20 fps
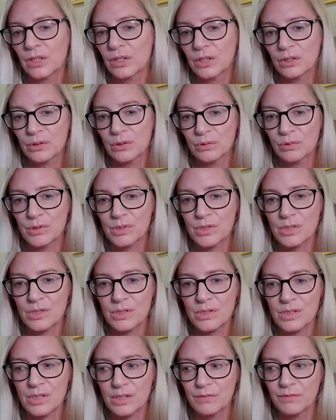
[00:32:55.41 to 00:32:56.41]
huge
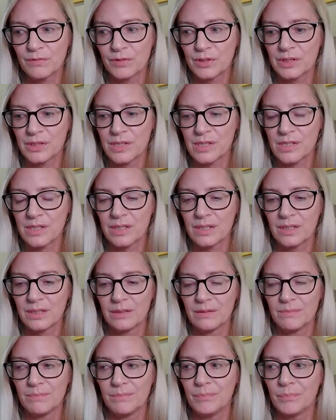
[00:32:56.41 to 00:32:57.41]
difference
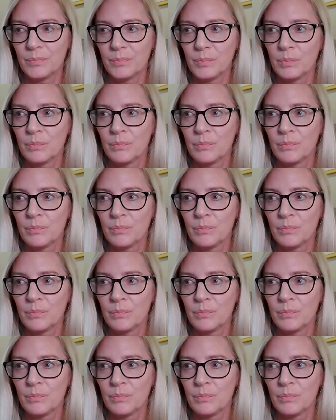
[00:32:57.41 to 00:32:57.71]
in